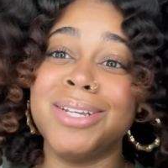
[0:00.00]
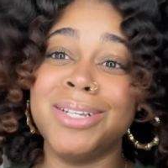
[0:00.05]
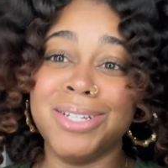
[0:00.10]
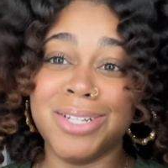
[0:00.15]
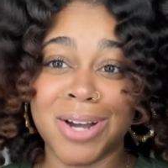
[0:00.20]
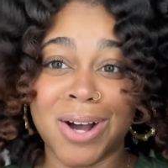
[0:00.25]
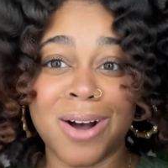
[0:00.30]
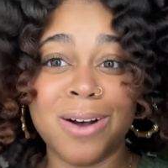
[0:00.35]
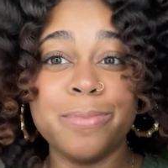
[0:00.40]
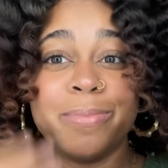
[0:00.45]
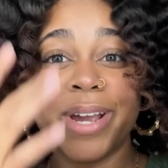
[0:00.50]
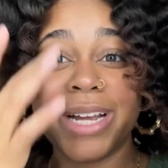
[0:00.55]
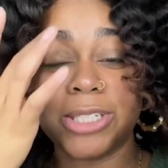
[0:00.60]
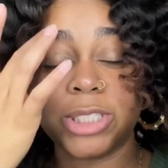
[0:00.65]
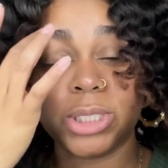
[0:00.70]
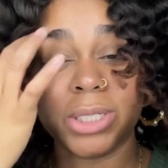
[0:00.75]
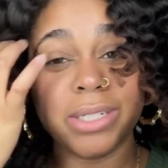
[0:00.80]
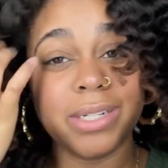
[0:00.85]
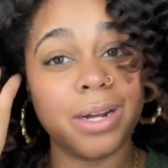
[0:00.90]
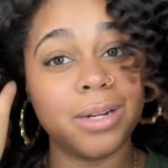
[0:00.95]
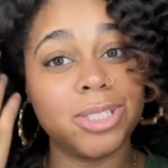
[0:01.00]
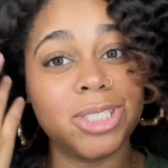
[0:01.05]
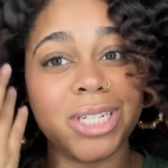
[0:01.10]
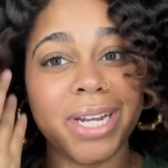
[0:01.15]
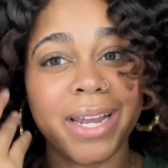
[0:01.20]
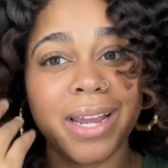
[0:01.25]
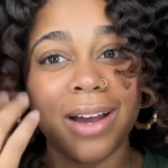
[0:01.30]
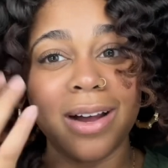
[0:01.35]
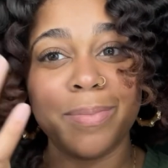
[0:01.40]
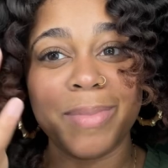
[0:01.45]
Y'all make sure y'all
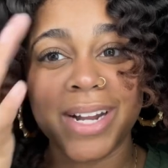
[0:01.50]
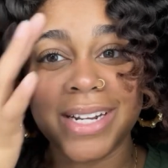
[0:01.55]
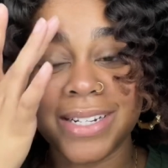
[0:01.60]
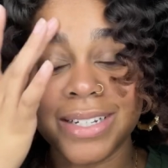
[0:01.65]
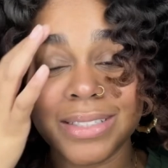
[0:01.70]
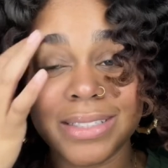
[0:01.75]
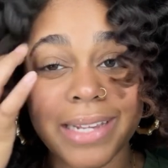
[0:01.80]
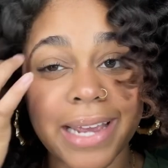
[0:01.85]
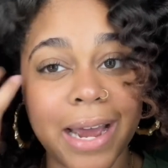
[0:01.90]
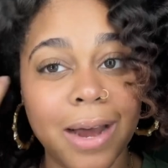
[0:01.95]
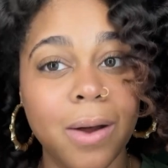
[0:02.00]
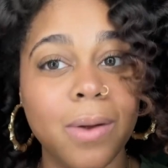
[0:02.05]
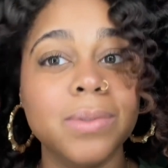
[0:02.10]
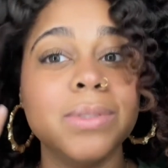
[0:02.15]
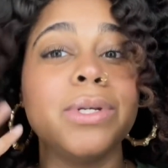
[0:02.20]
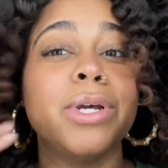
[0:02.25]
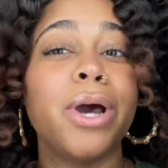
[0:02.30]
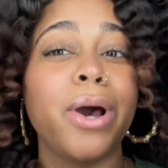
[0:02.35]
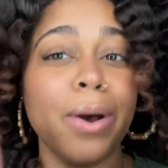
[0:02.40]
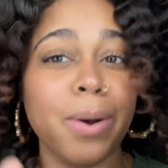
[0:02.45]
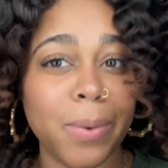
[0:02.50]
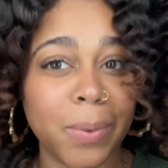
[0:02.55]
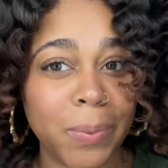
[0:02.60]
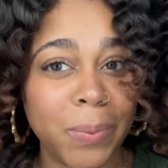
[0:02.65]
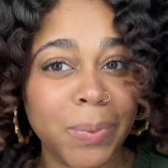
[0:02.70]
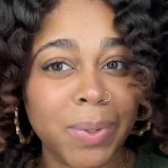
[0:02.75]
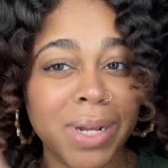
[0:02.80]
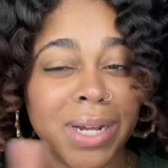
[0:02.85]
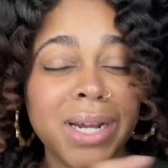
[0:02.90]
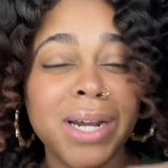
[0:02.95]
check out my discount
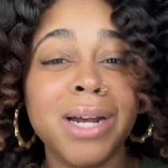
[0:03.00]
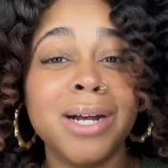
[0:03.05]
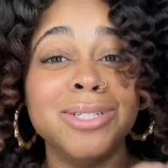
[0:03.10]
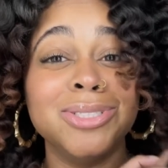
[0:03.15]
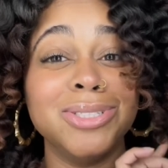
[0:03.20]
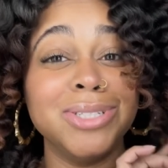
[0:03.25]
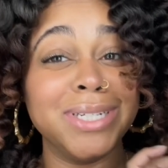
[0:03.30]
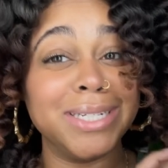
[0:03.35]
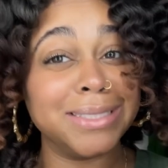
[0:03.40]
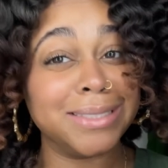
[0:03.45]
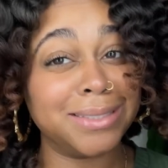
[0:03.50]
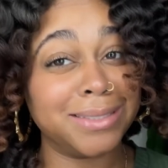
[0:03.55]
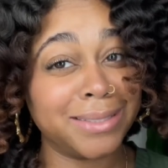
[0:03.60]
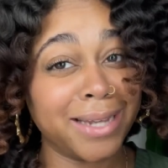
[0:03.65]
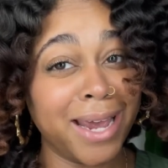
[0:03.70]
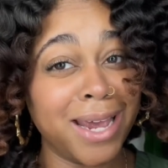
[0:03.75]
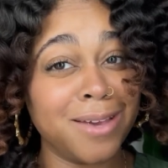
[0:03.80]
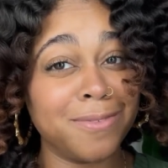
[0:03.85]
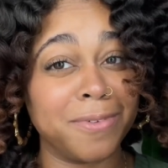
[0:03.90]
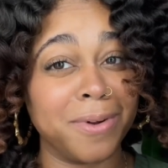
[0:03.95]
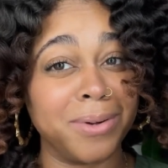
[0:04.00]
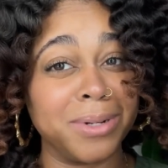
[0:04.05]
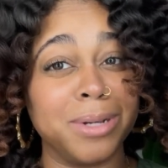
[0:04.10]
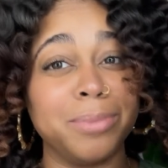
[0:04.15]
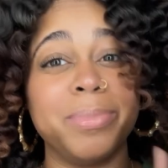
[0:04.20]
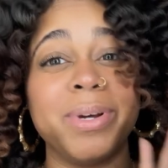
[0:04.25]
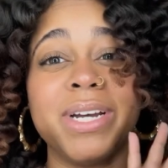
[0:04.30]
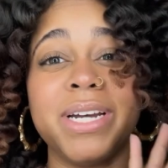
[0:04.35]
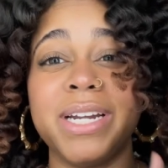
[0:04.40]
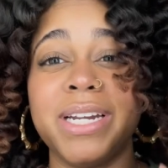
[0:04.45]
code so you can save on
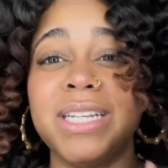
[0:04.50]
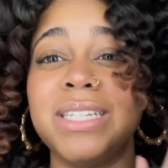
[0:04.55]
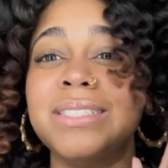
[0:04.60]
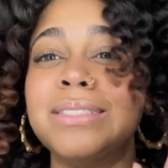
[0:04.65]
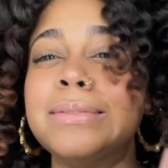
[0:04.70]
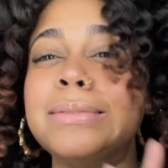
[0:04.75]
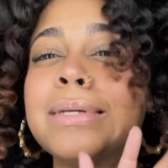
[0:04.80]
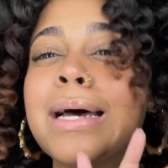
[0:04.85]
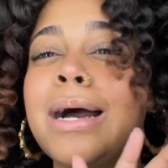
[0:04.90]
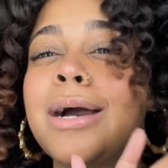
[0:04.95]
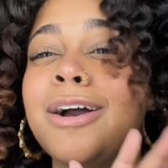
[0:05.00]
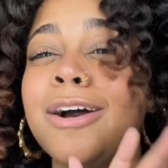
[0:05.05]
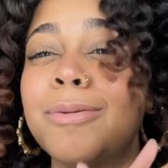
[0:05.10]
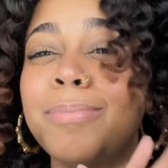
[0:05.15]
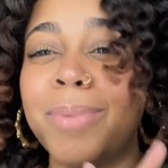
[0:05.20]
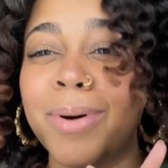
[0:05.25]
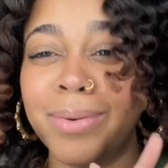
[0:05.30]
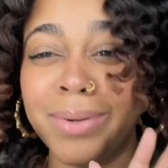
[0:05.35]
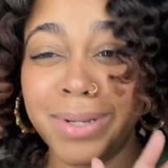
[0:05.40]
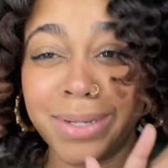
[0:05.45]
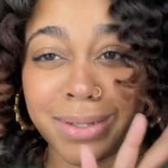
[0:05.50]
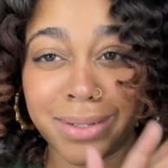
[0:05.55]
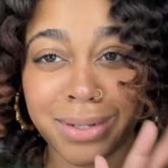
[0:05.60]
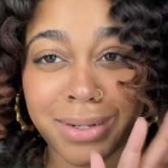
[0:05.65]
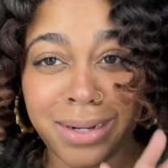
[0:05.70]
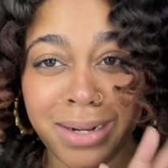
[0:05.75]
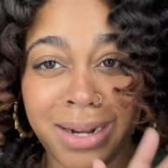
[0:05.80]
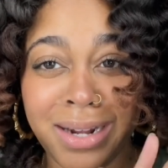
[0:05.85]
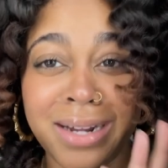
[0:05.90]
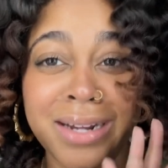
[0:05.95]
it. But honey, stock up on it,
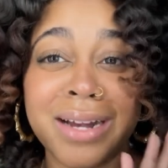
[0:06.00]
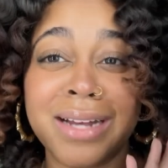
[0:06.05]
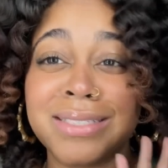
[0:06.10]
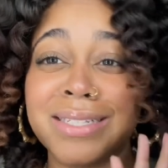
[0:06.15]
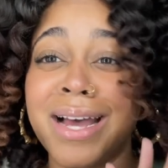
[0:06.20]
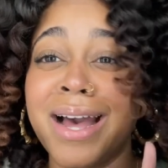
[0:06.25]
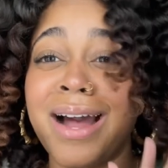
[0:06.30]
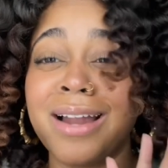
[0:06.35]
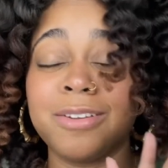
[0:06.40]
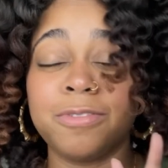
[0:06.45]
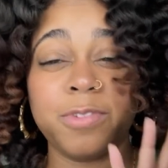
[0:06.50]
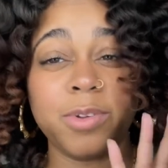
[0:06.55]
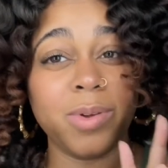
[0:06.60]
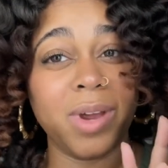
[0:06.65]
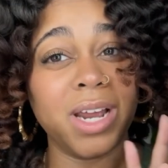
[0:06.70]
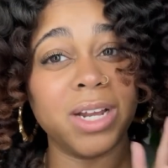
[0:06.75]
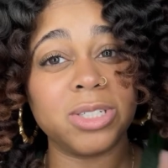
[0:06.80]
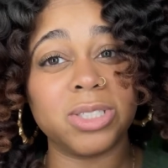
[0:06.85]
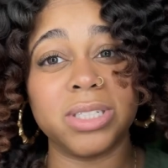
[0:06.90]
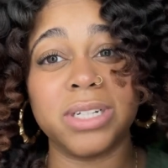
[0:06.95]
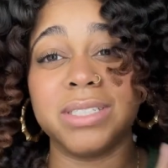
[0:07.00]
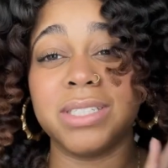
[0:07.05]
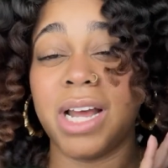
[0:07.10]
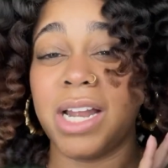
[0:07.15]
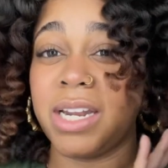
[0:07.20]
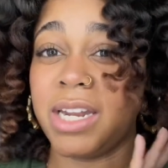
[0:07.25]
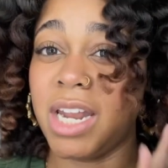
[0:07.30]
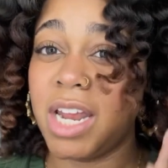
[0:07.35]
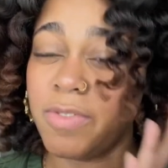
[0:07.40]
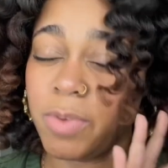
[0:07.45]
because I got a few extra because I
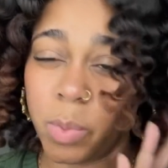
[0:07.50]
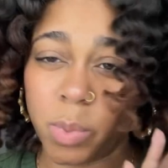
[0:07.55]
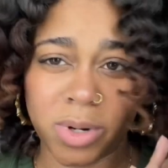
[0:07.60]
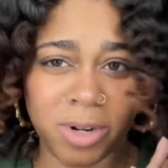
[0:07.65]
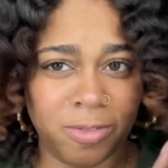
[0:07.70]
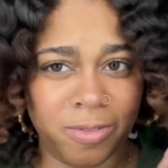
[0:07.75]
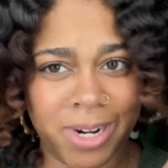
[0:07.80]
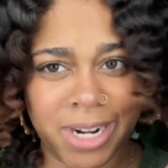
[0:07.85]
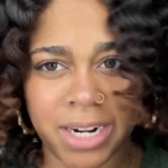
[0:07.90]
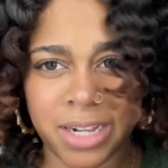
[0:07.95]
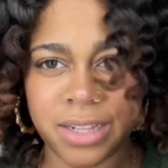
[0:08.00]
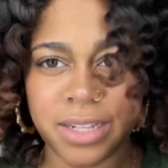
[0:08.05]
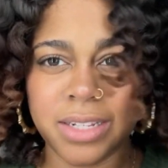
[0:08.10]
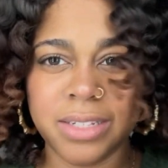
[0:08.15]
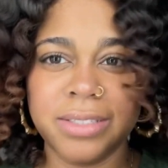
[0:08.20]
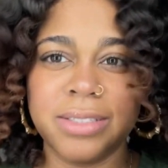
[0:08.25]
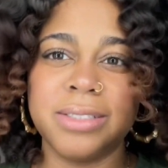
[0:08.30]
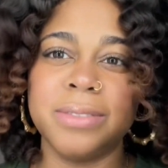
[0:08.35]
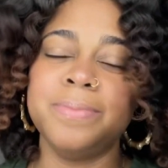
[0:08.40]
never want to run out of this.